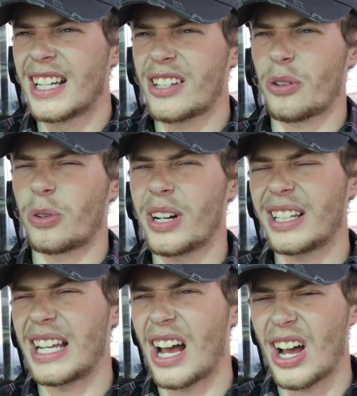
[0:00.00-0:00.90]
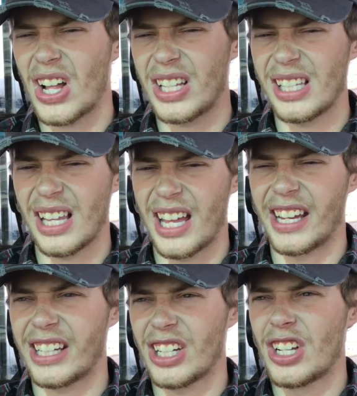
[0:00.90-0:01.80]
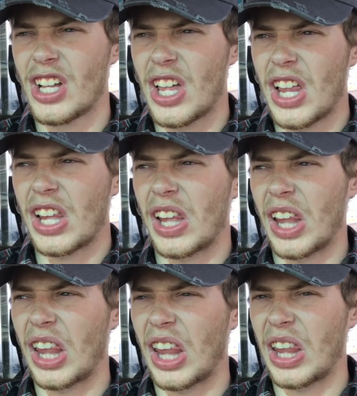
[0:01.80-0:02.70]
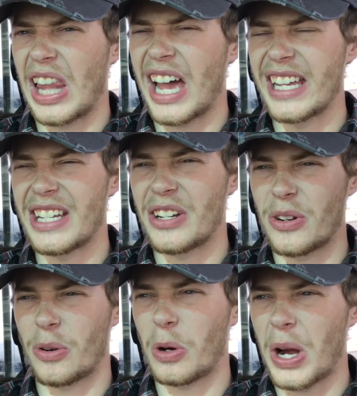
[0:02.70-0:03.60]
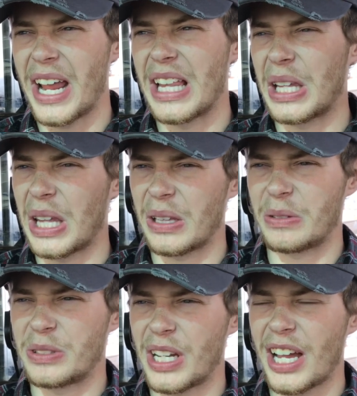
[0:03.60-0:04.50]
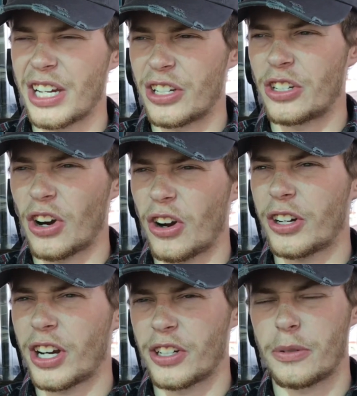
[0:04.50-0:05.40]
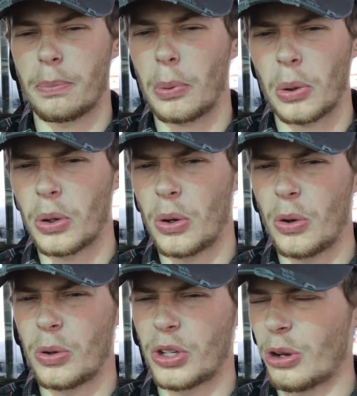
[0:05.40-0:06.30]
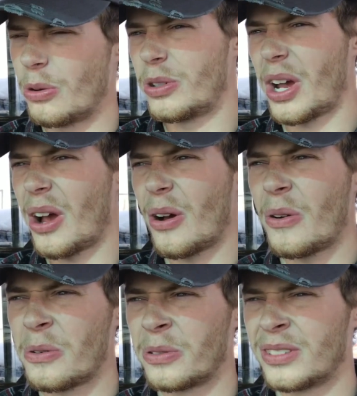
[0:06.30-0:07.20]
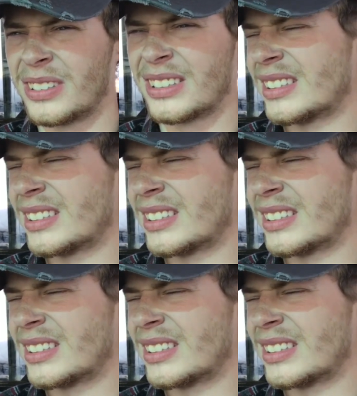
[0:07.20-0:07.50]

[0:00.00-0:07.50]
It's a really ugly, like light gray, kind of darkish blue two-tone.